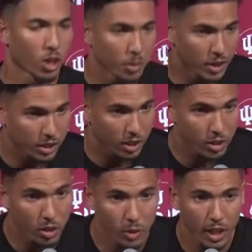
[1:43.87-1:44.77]
Yes, sir. You
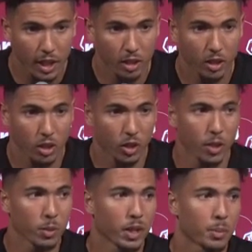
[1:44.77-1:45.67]
know, we had a
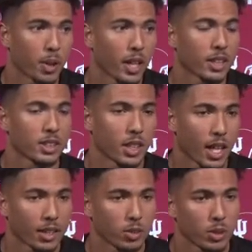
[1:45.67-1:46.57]
great week of practice
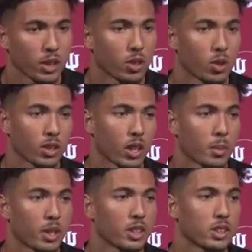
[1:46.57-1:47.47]
last week.
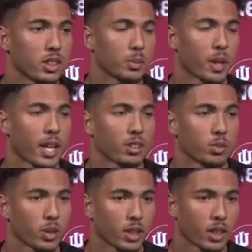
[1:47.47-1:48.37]
Coming into this past
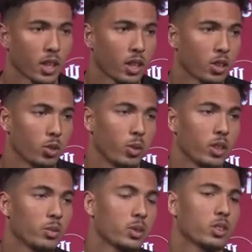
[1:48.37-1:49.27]
week, the
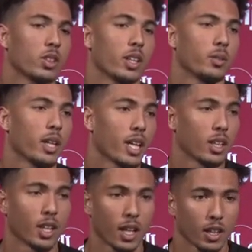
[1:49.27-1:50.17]
rhythm was great. We had
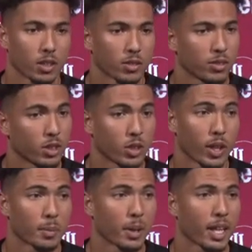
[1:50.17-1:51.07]
a lot of
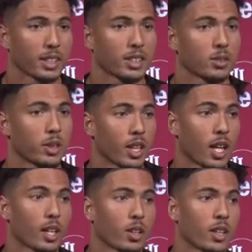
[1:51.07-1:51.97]
great passes. We got
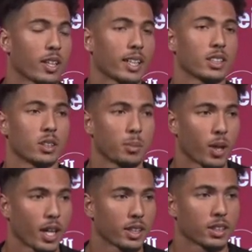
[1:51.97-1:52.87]
a lot of great catches in
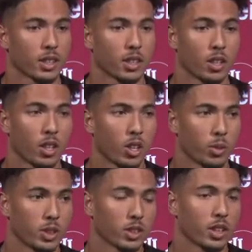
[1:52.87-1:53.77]
practice, and
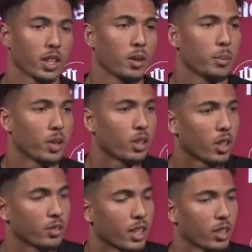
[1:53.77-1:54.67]
we're just going to keep building
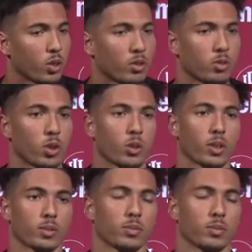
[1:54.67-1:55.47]
off that going forward.